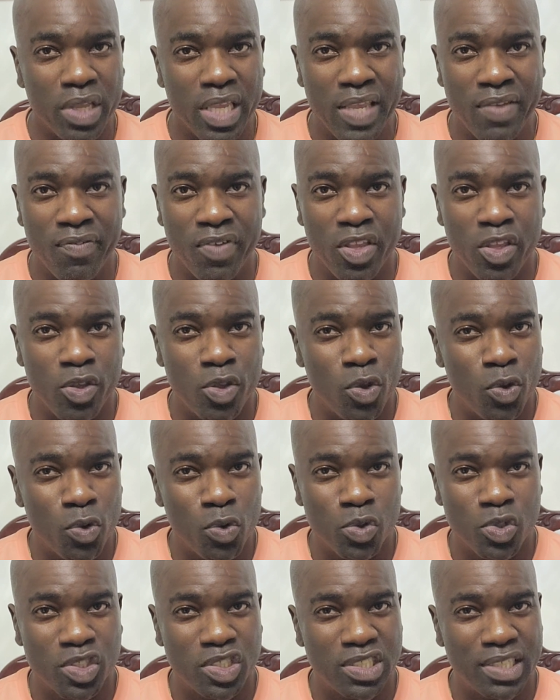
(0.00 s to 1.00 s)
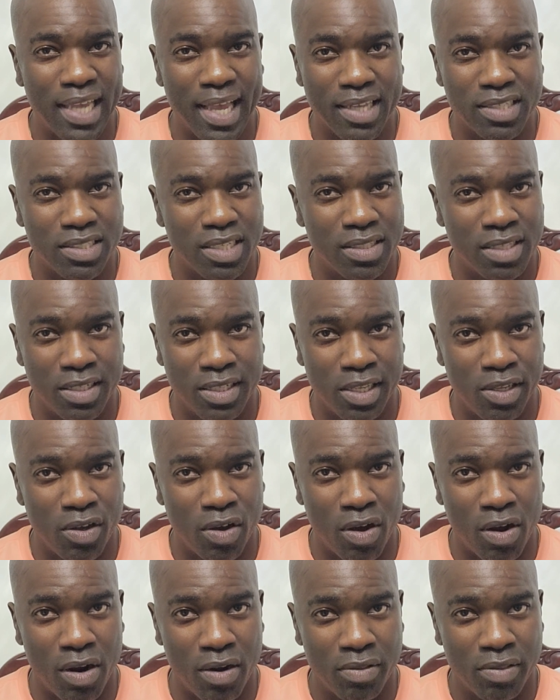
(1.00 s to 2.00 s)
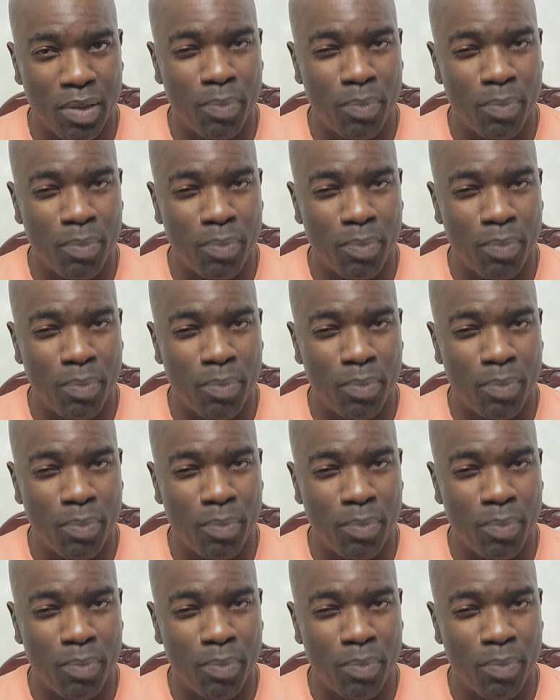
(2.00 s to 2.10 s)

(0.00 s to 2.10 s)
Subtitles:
even use checks in the DR.